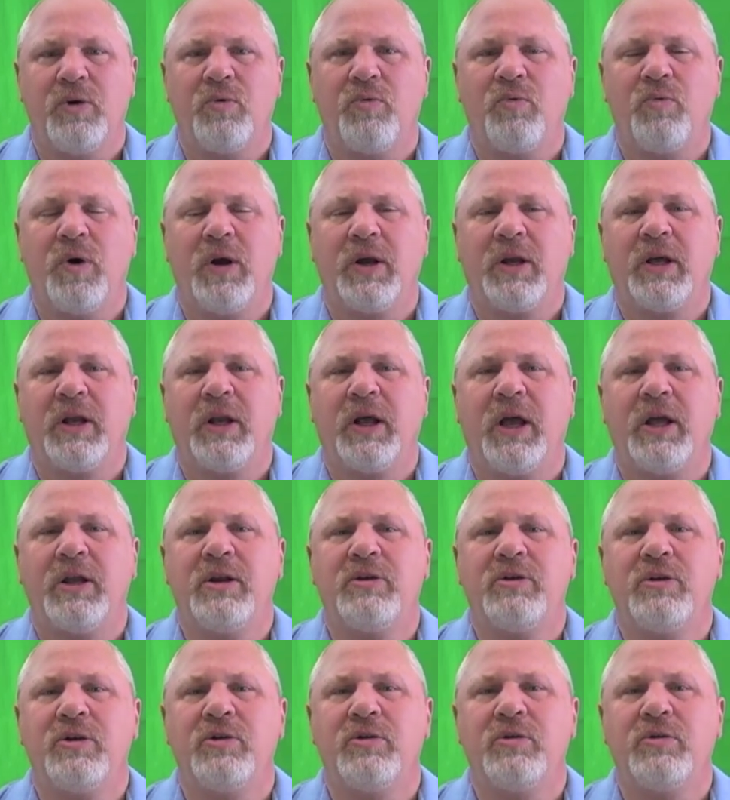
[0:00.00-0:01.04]
What can I
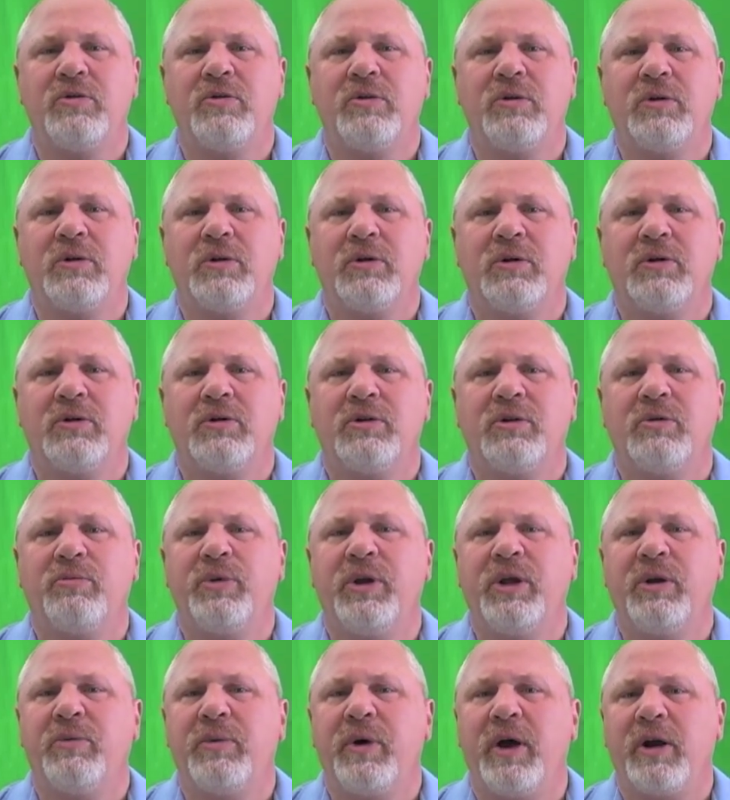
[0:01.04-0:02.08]
do to
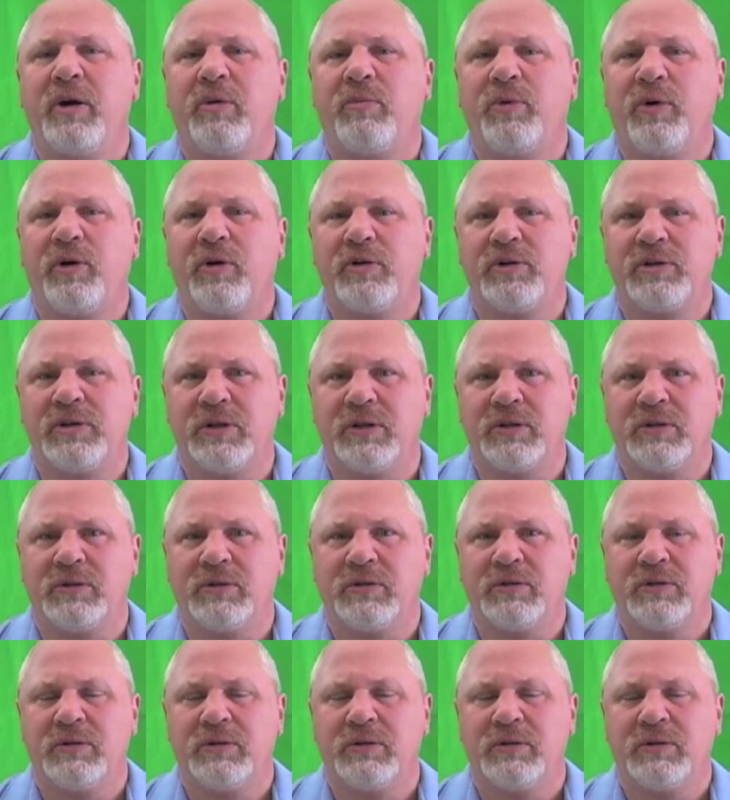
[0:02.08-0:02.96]
be a better person?